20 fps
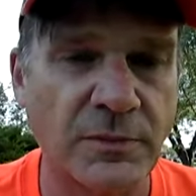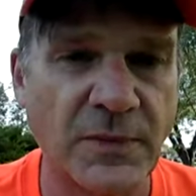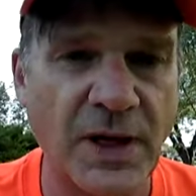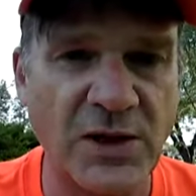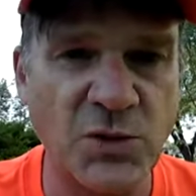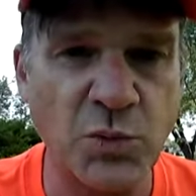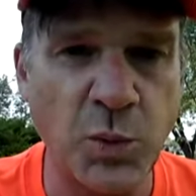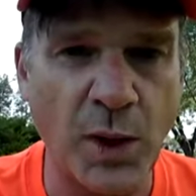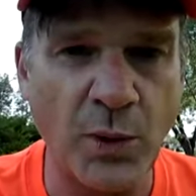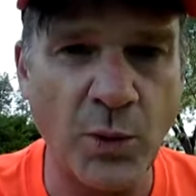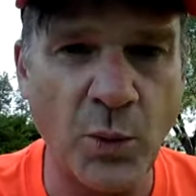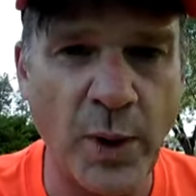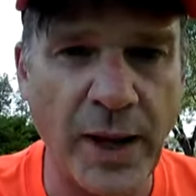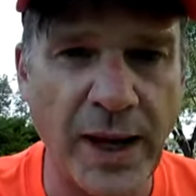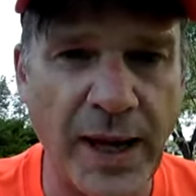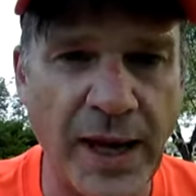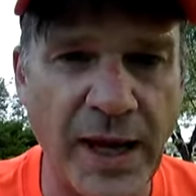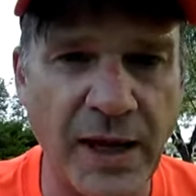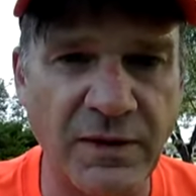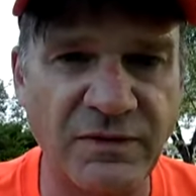That's one
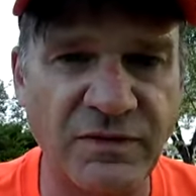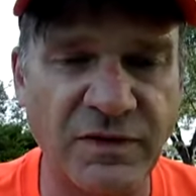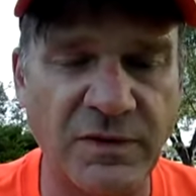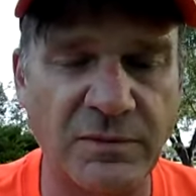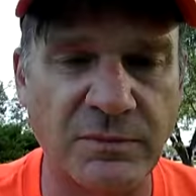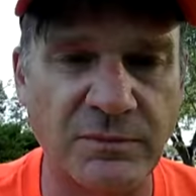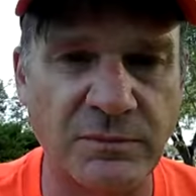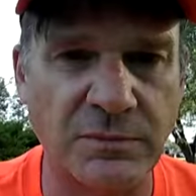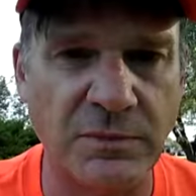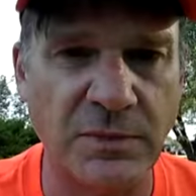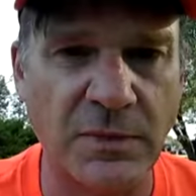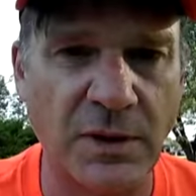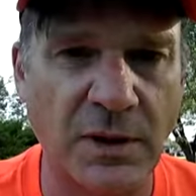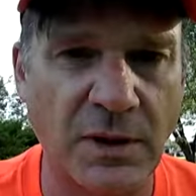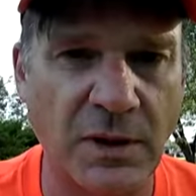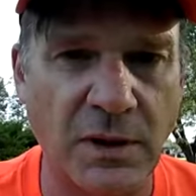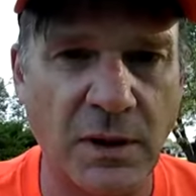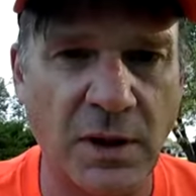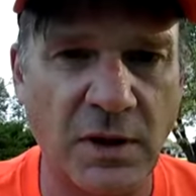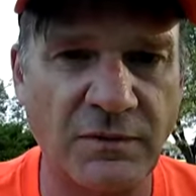wave
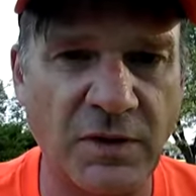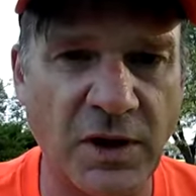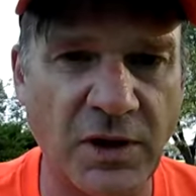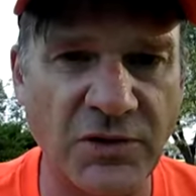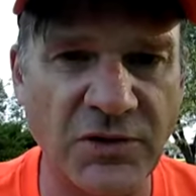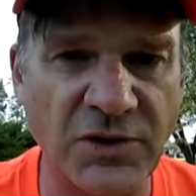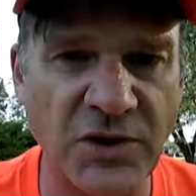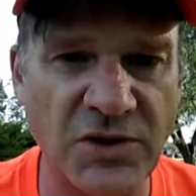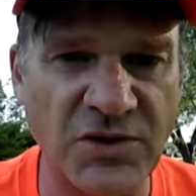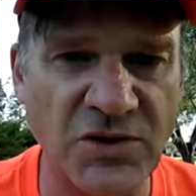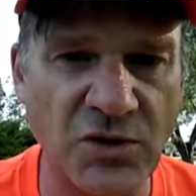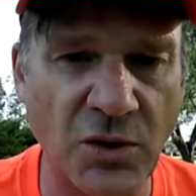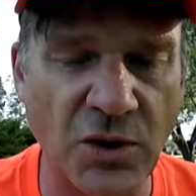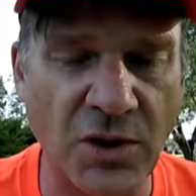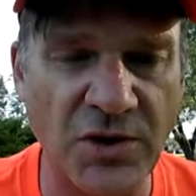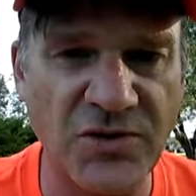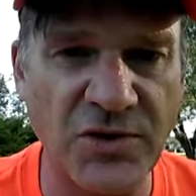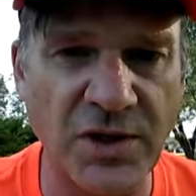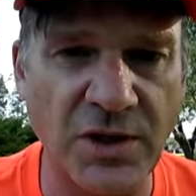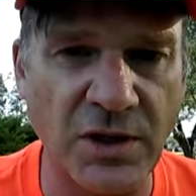of volunteer
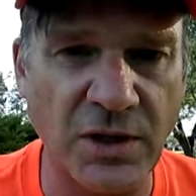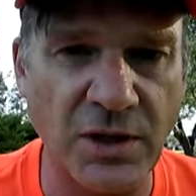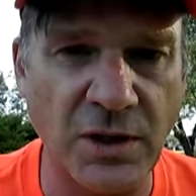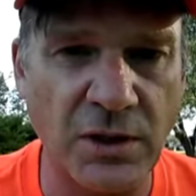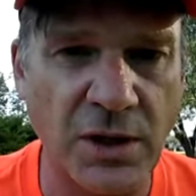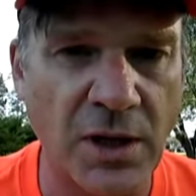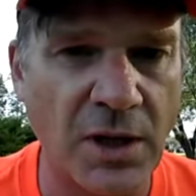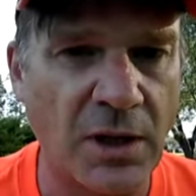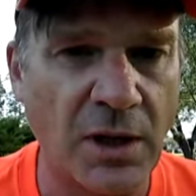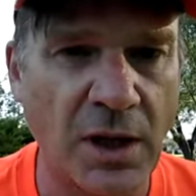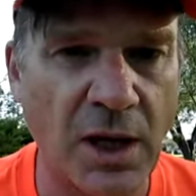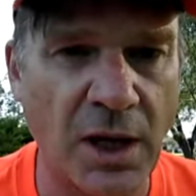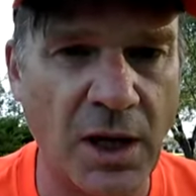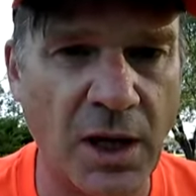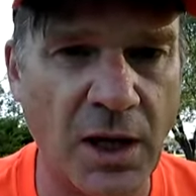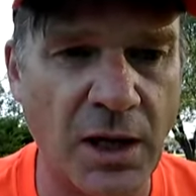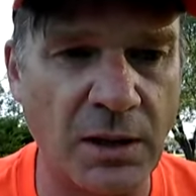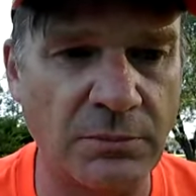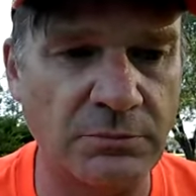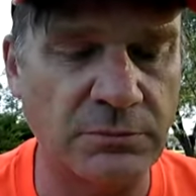souls that are
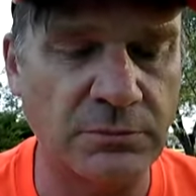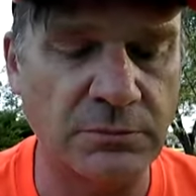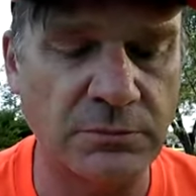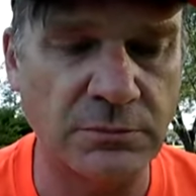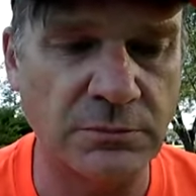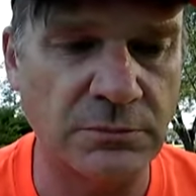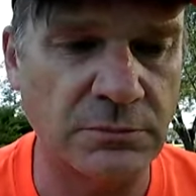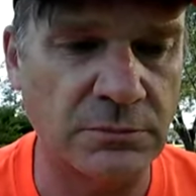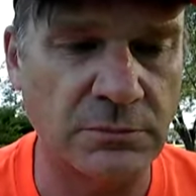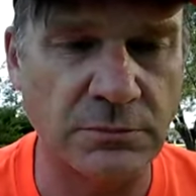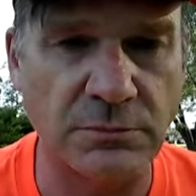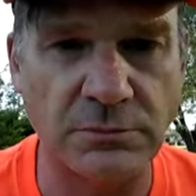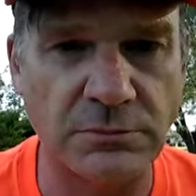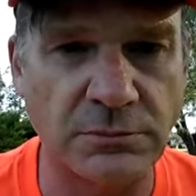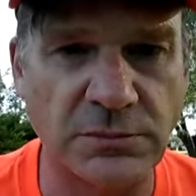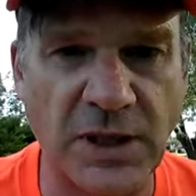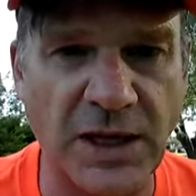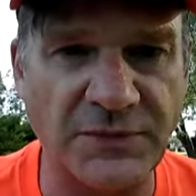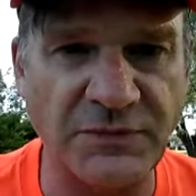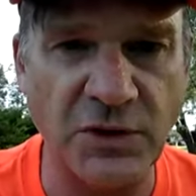um,
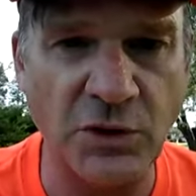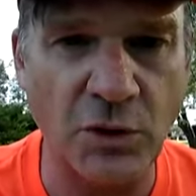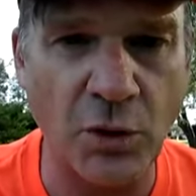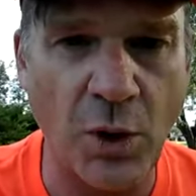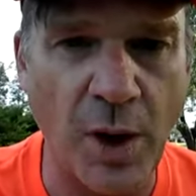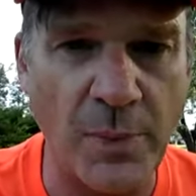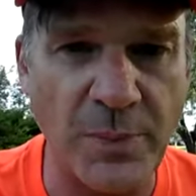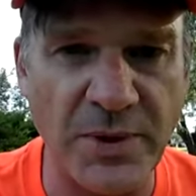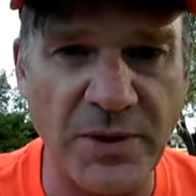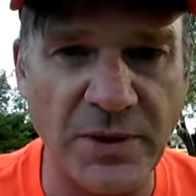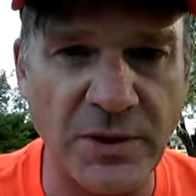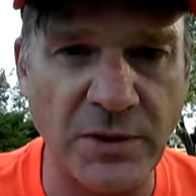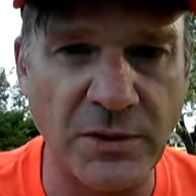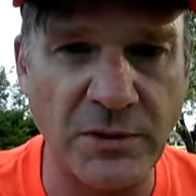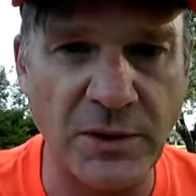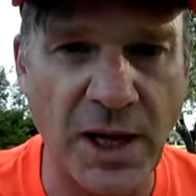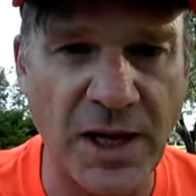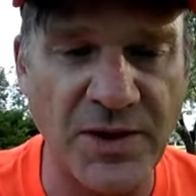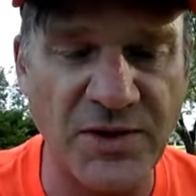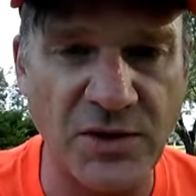have to grow up in,
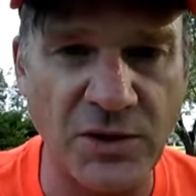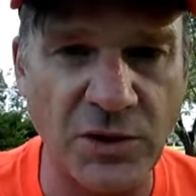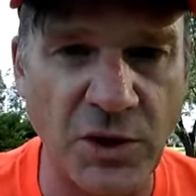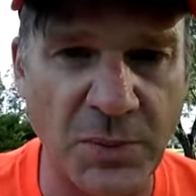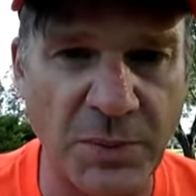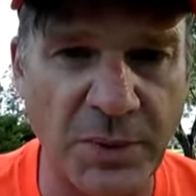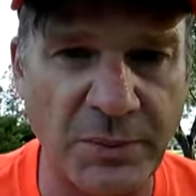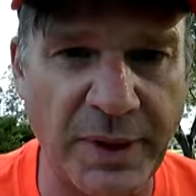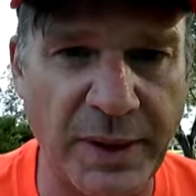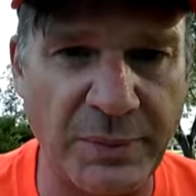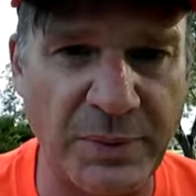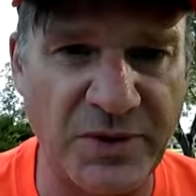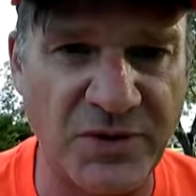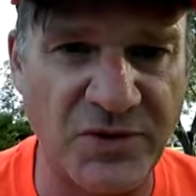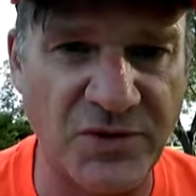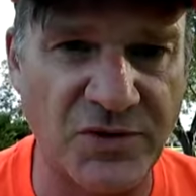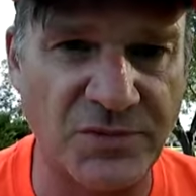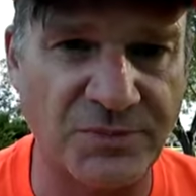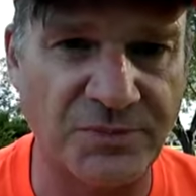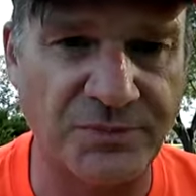in as human
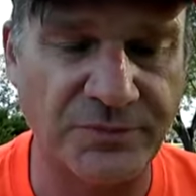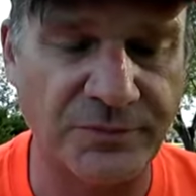babies.